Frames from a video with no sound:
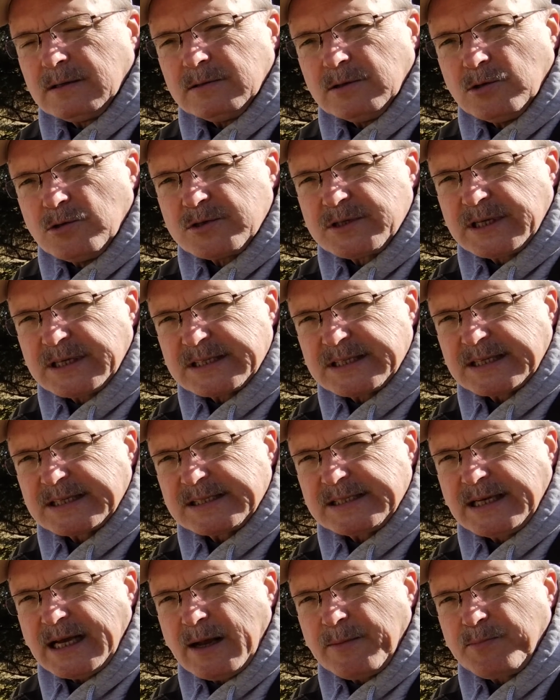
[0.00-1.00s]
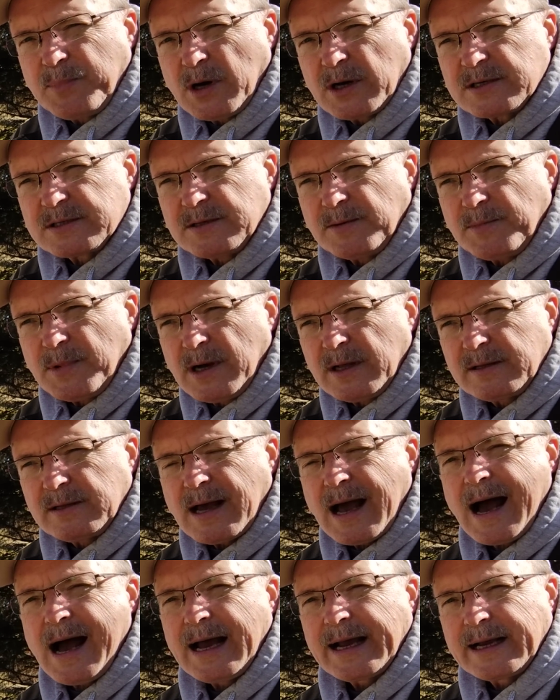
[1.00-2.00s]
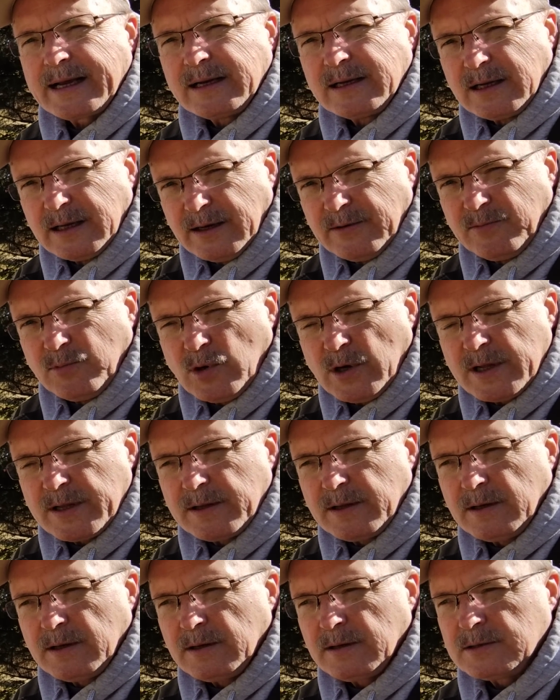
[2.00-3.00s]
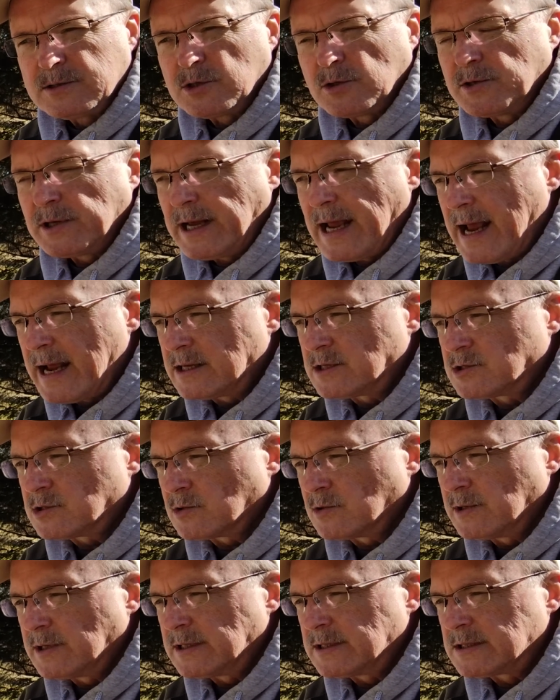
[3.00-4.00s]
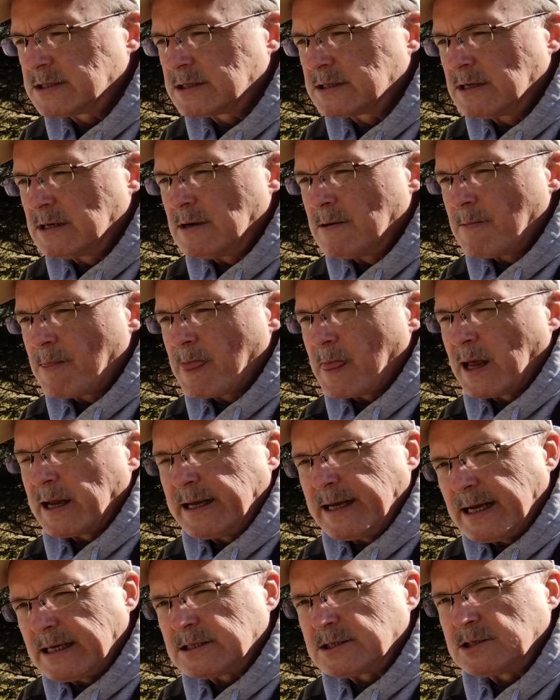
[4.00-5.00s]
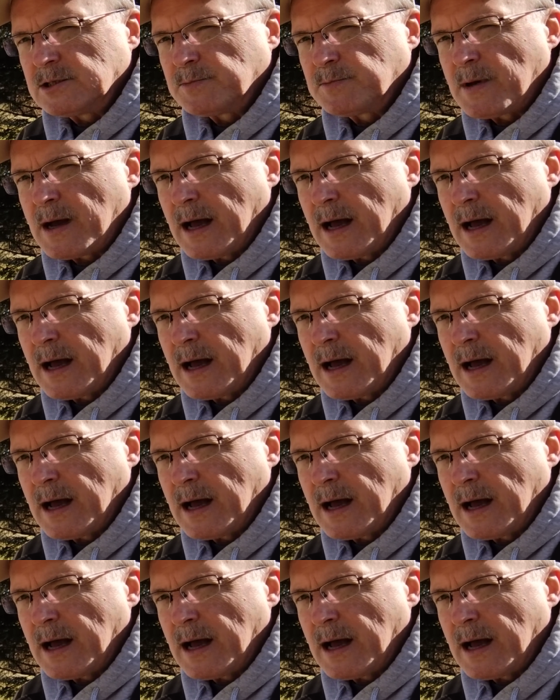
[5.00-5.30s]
Losing 68 bucks a month, I can live with. So the answer is yes.